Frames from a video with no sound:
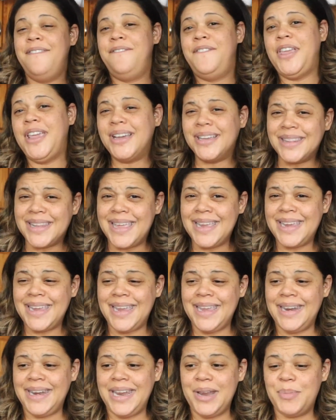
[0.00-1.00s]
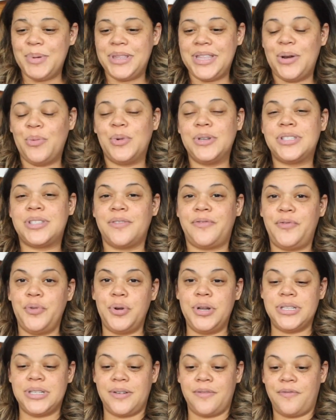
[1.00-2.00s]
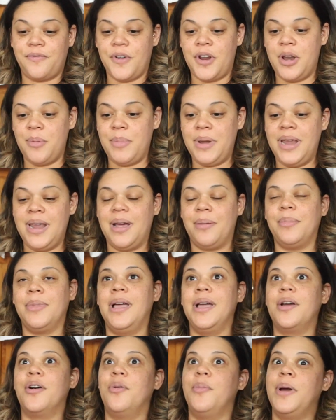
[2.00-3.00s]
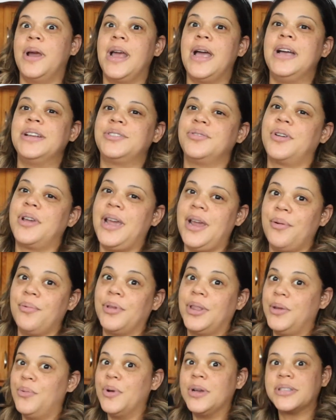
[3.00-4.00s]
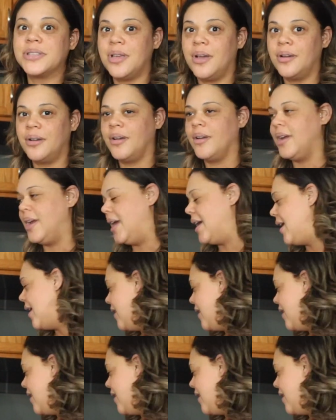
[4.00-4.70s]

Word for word: feel like eating, but then once the food is in front of me, I'm like, oh my gosh, okay, I really was hungry.